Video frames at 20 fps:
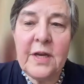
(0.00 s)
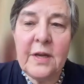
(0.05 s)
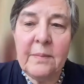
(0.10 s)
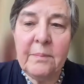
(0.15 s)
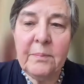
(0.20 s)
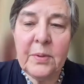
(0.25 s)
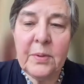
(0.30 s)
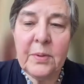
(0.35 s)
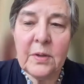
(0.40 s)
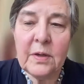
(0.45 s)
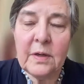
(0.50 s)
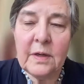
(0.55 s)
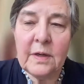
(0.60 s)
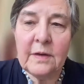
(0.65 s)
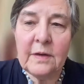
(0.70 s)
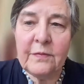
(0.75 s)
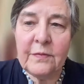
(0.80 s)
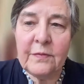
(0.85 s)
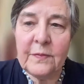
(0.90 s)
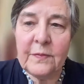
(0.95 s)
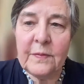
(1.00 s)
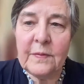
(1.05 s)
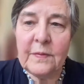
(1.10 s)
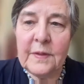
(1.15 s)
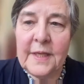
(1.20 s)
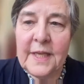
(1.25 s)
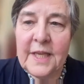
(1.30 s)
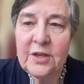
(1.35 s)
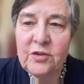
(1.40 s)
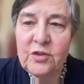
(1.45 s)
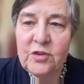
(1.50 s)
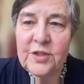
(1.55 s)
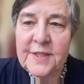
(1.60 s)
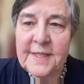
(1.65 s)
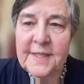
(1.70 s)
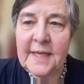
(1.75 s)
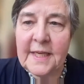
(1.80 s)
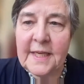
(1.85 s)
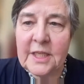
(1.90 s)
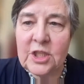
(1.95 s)
a number of
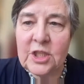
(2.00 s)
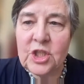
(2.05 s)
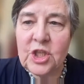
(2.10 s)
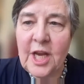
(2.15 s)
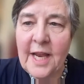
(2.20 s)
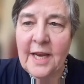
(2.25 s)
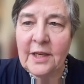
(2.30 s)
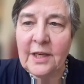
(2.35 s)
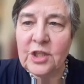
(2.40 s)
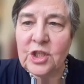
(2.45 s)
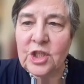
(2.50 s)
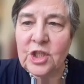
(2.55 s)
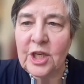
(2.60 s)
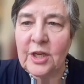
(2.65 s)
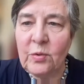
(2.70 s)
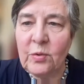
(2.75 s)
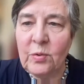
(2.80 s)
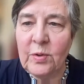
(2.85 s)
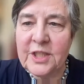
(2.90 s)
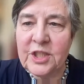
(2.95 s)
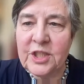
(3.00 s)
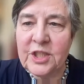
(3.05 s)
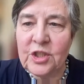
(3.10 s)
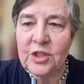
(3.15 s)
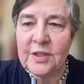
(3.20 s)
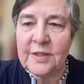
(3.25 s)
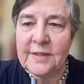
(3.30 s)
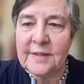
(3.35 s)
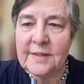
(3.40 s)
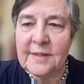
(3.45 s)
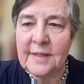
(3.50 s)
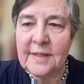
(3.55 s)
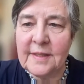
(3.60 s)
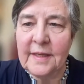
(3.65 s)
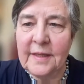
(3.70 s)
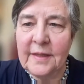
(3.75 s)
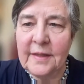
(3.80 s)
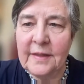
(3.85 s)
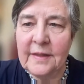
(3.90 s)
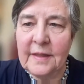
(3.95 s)
interesting and challenging questions
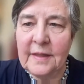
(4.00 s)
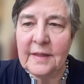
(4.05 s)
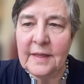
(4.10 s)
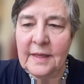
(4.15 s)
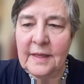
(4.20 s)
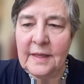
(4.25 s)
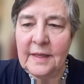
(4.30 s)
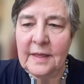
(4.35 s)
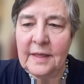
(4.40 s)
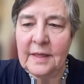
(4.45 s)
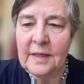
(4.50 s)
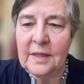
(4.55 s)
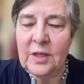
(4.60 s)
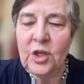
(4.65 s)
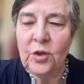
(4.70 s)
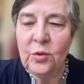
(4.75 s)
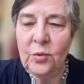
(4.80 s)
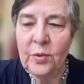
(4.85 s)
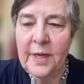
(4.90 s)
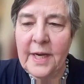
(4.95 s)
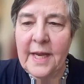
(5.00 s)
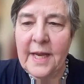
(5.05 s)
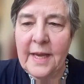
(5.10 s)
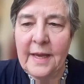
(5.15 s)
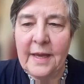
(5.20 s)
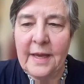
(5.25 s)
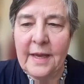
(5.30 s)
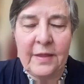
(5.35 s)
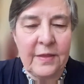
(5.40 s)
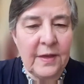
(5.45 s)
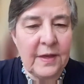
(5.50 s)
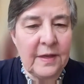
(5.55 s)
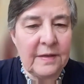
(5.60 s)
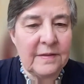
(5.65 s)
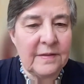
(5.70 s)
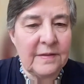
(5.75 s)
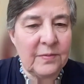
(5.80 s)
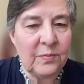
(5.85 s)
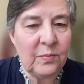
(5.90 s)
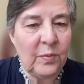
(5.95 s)
in the Q and A that
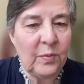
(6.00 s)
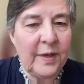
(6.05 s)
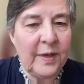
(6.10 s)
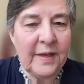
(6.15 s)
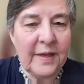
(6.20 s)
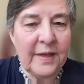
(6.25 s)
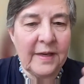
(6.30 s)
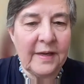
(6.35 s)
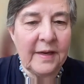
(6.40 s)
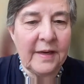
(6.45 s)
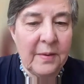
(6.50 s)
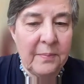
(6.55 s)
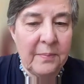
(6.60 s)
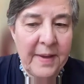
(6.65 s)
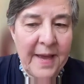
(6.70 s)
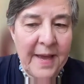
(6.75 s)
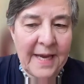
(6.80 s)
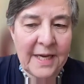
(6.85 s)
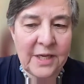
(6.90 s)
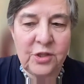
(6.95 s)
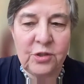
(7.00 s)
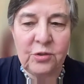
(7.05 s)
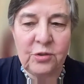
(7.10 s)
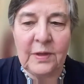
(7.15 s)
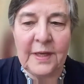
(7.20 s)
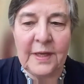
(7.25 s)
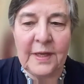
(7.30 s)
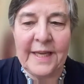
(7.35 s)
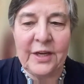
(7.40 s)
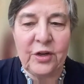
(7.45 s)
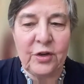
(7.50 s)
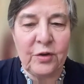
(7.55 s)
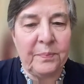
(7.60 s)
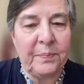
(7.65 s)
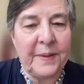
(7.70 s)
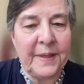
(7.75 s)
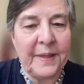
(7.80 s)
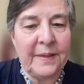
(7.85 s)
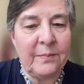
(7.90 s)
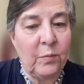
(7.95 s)
we can come back to later,
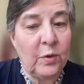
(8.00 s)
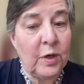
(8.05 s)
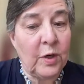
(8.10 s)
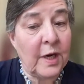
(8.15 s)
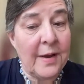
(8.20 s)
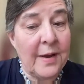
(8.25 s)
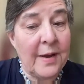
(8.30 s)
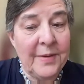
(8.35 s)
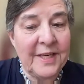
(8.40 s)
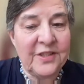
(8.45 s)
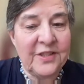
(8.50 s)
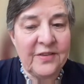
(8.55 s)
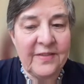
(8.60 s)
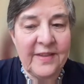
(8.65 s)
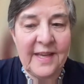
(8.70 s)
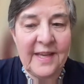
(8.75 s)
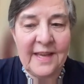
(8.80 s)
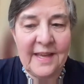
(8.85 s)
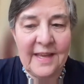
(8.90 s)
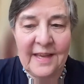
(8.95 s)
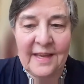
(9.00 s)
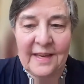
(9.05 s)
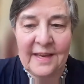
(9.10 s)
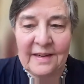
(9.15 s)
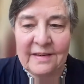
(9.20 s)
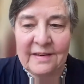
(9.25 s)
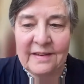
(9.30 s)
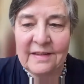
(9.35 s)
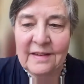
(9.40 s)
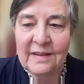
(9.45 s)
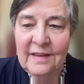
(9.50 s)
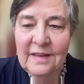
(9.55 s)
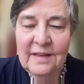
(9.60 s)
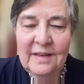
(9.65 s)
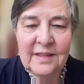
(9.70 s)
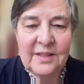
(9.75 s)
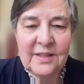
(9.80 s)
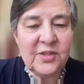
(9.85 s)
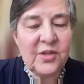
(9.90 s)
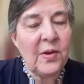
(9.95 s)
but we're coming to the end.
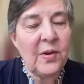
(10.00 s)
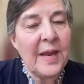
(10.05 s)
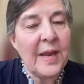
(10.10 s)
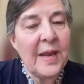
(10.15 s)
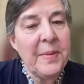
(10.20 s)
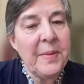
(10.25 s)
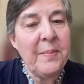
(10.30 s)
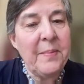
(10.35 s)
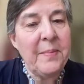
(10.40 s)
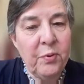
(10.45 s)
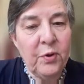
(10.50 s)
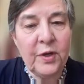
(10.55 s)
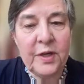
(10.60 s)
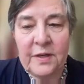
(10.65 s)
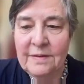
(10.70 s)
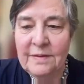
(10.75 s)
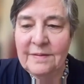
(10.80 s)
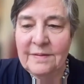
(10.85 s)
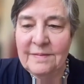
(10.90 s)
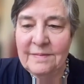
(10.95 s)
So let me put